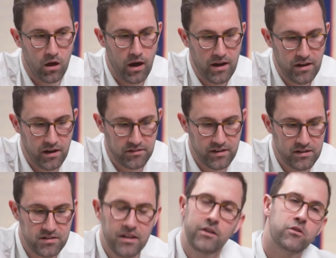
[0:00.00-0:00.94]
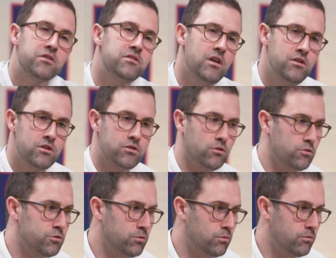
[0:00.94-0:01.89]
I think standing on a stage is
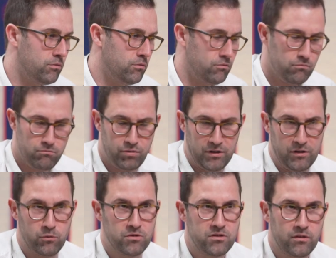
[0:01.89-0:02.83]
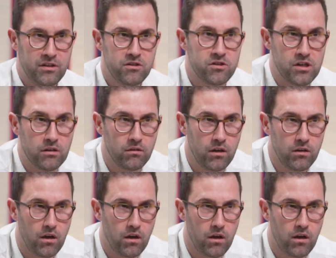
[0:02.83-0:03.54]
also pretty good strategy.